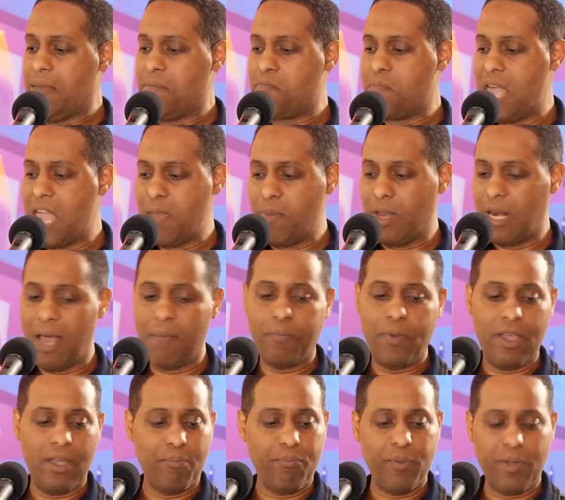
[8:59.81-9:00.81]
and
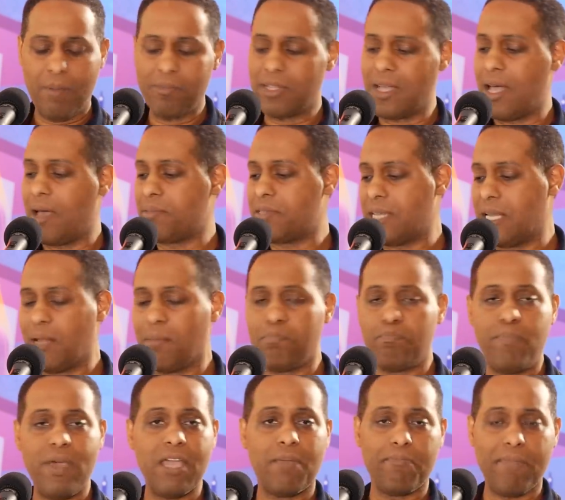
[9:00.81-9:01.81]
I'm saying a
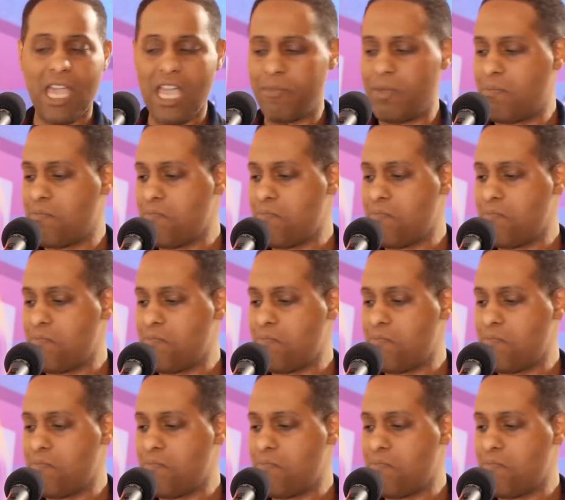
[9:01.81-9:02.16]
big maybe.